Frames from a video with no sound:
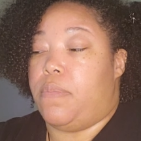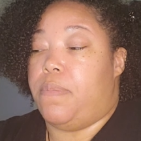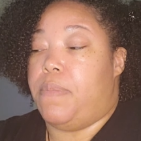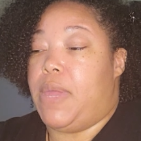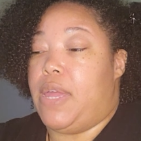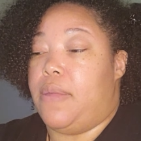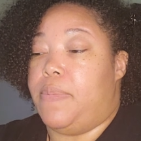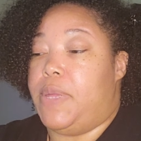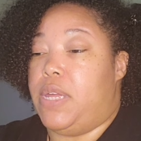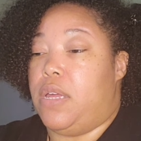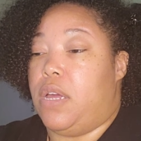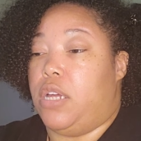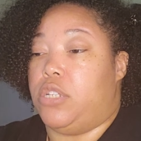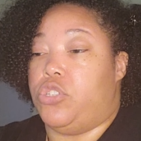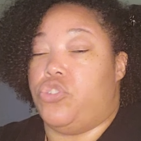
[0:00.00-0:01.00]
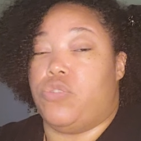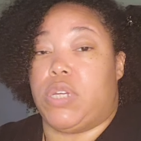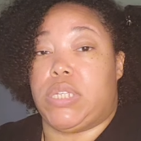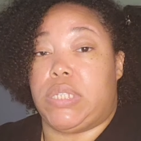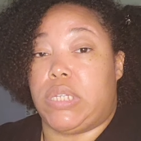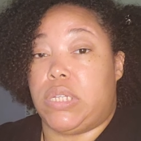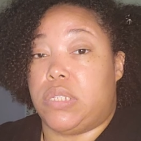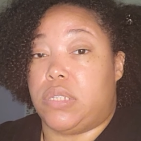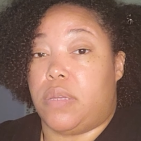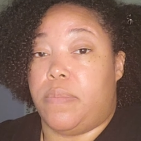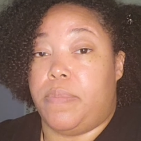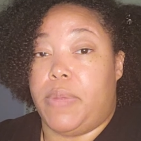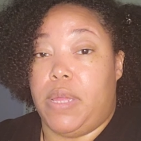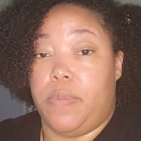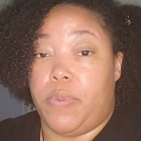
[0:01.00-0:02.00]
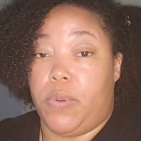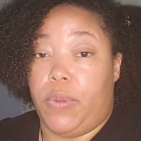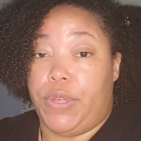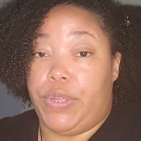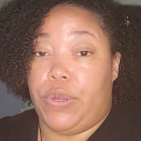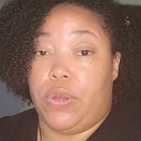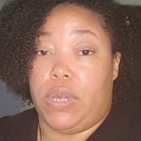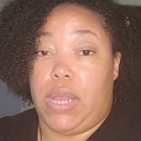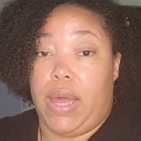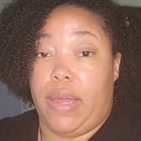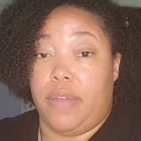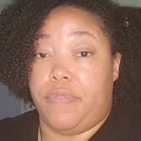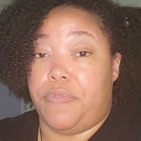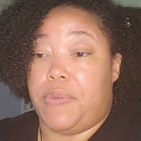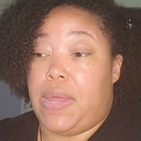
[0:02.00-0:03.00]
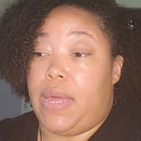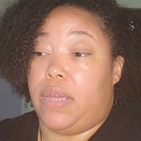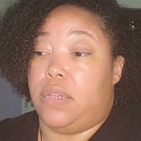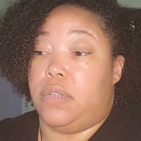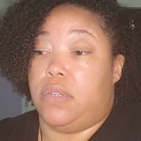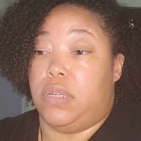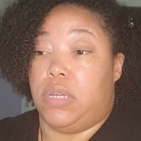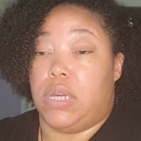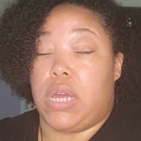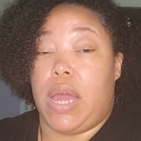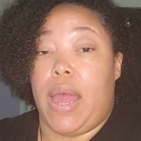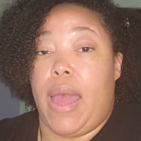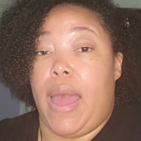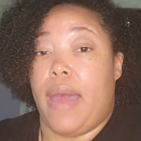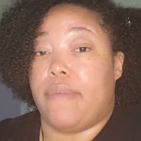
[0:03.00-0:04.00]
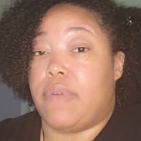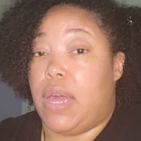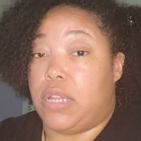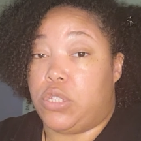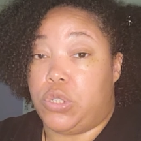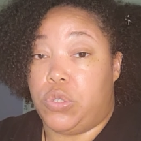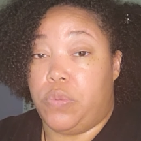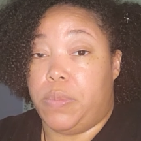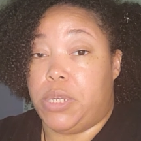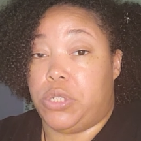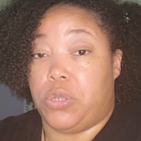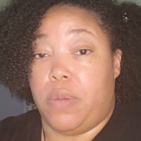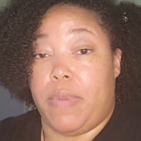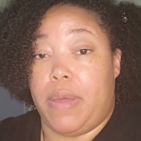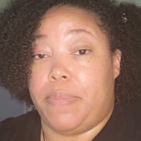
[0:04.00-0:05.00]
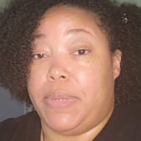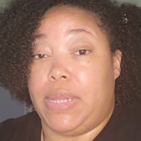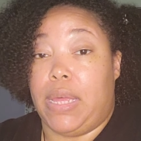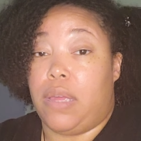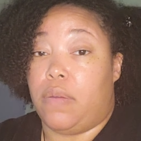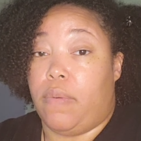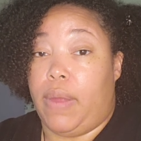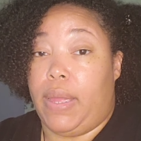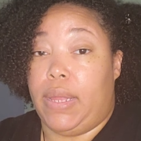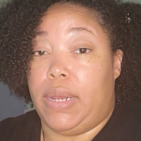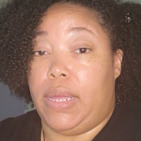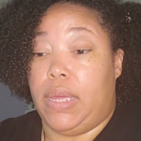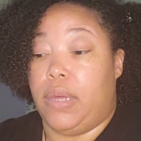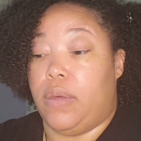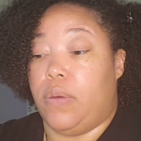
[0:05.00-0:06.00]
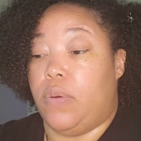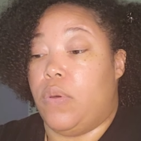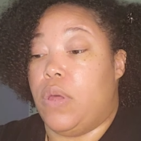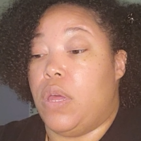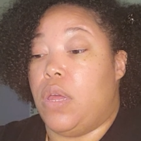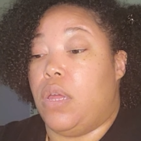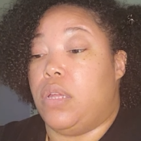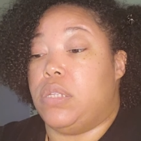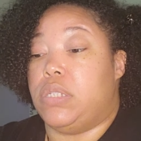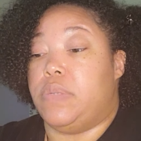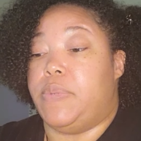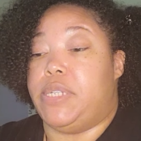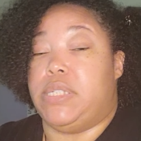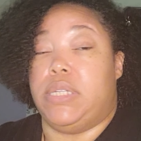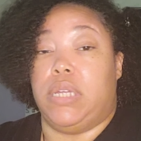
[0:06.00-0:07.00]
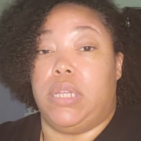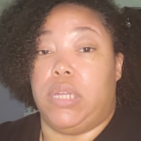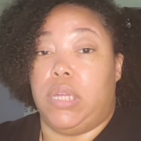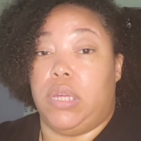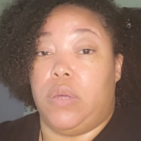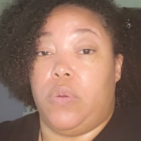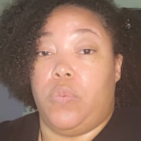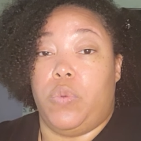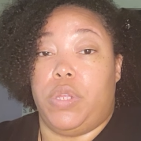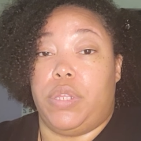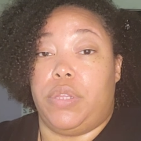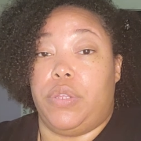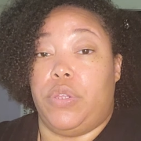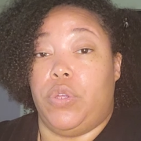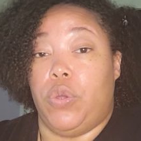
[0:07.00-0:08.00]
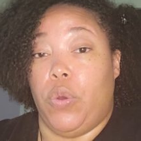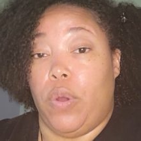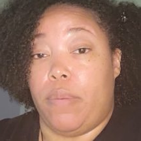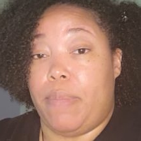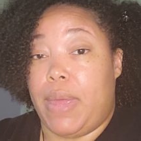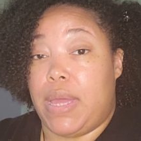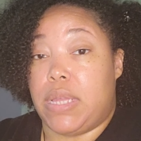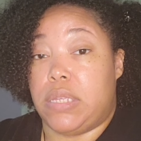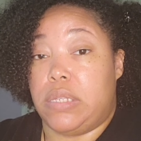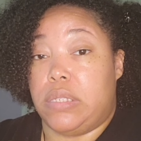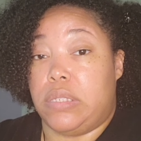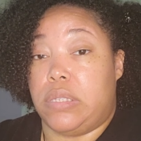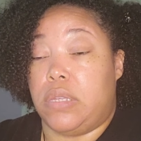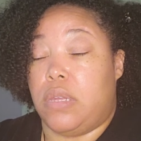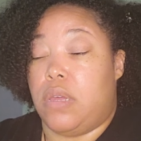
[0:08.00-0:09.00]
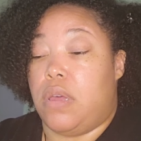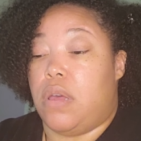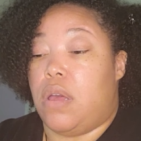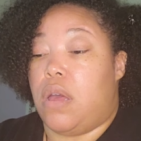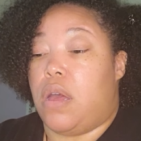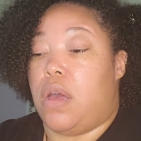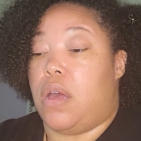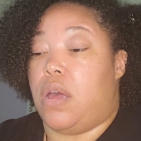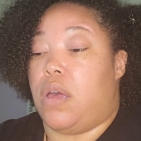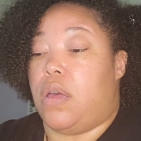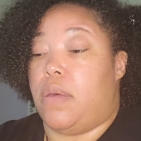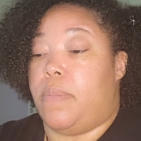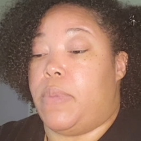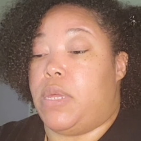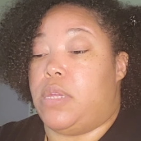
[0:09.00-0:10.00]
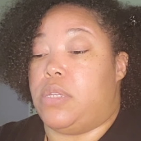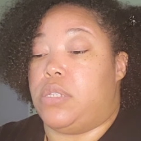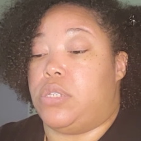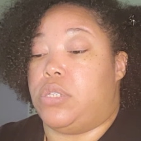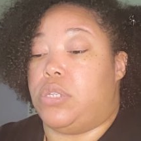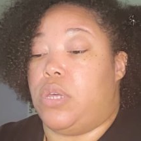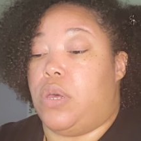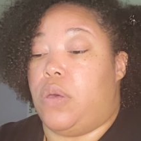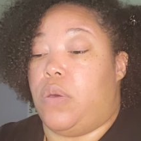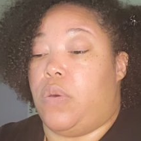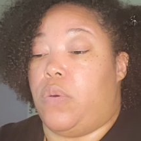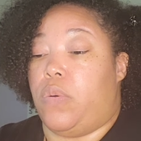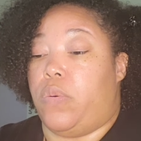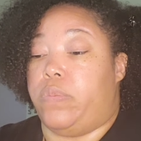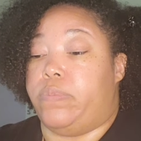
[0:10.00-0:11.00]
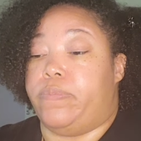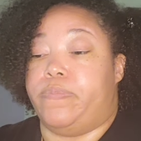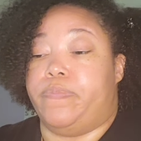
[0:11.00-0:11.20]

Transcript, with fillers: maybe addressing some people in your life like, look, I've got too much on my plate right now to be dealing with your mess. Um, so